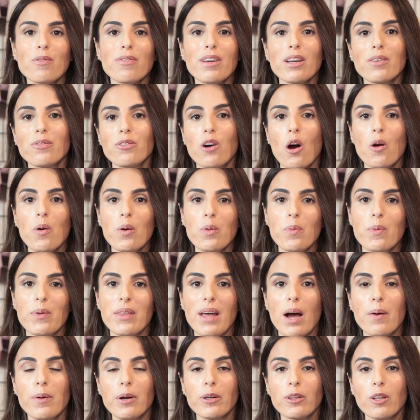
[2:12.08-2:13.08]
moving forward
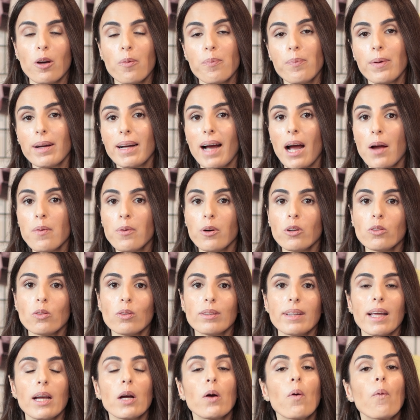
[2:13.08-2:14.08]
with our topic, I want
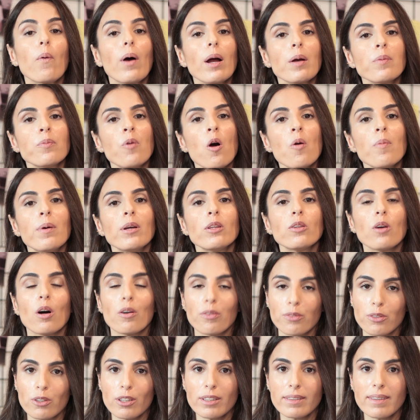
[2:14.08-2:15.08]
to take one moment
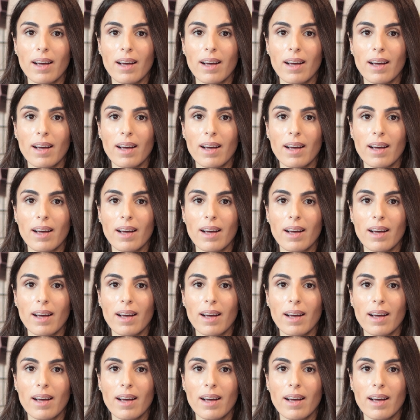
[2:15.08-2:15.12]
of your